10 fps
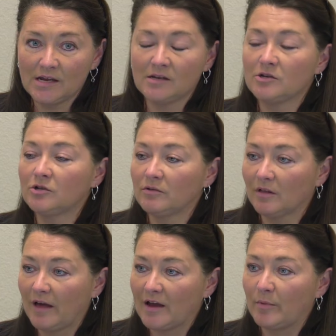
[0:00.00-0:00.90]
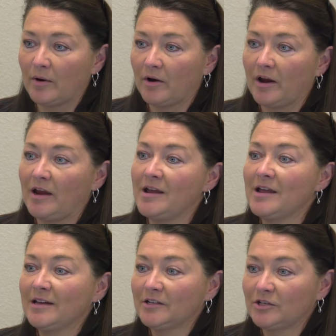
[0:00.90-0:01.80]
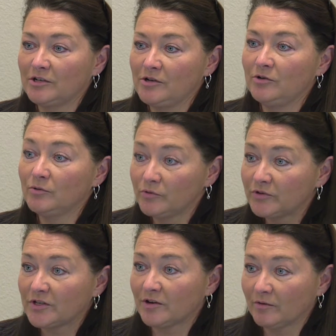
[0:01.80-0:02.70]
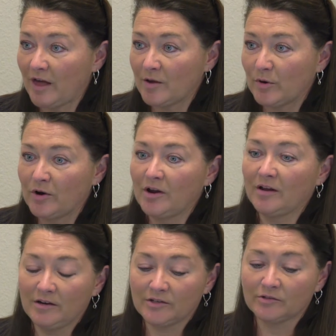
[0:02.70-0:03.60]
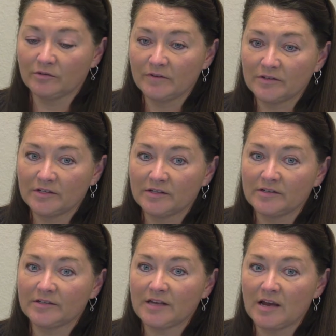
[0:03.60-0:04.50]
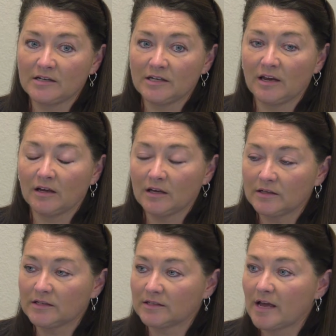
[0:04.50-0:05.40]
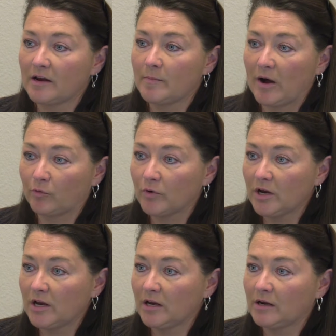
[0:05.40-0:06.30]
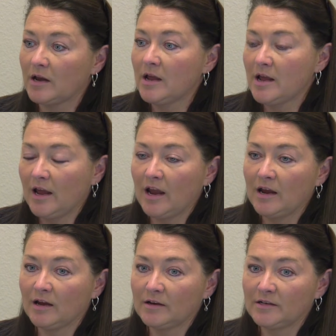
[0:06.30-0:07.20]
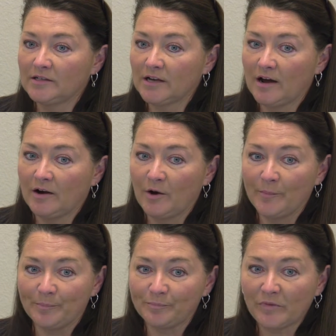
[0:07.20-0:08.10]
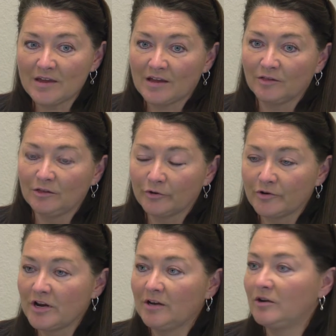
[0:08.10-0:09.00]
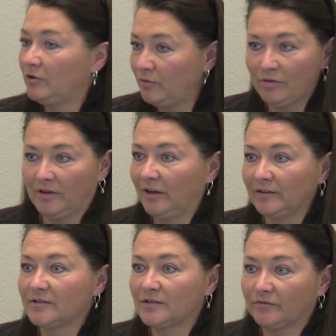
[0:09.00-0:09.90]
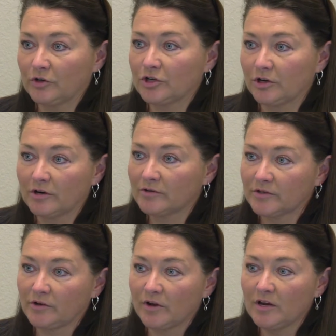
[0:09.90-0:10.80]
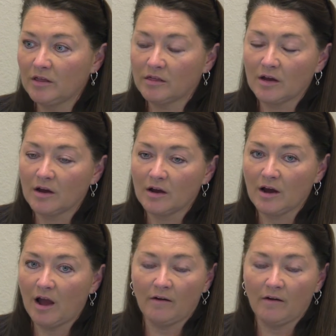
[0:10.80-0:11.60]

into the library to use their library and its services and to get kids excited about reading and learning new things, for sure. So anything,